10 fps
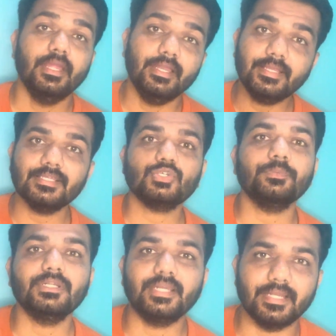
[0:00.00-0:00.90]
In case
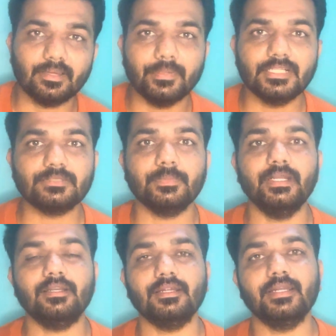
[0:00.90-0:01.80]
of the data
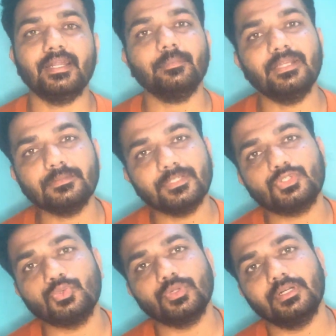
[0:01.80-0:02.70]
management
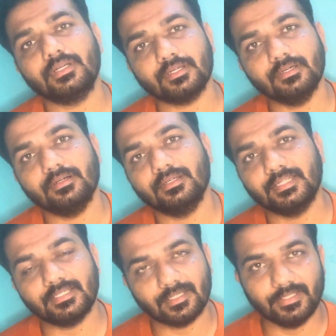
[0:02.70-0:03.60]
student,
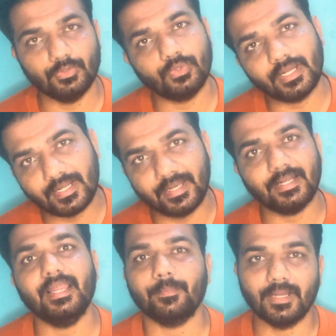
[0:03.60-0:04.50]
that you can
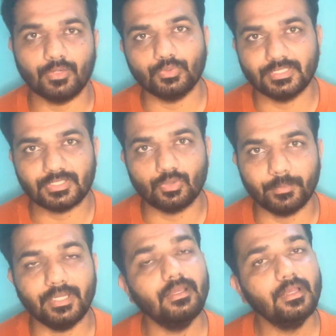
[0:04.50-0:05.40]
directly apply to this domain,